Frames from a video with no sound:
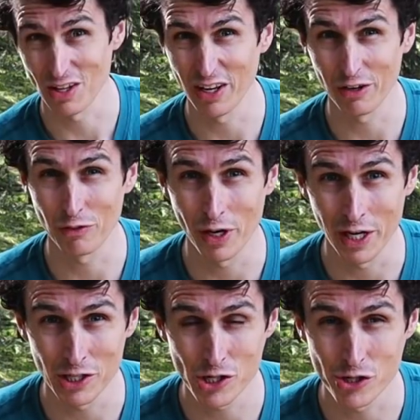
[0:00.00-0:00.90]
like
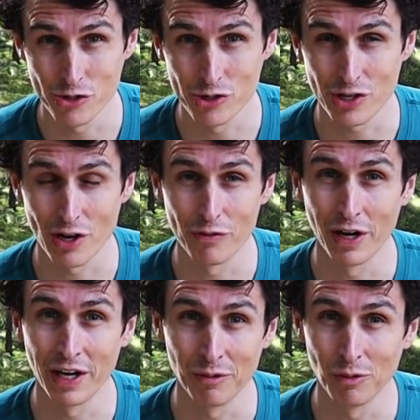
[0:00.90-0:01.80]
running shoes, a
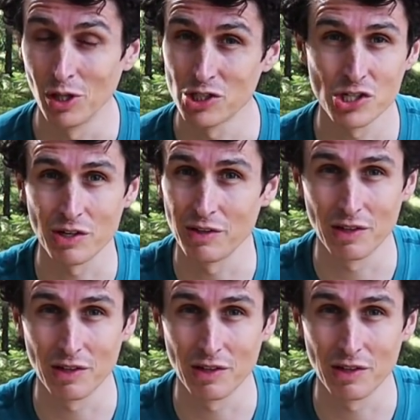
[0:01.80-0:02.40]
running watch.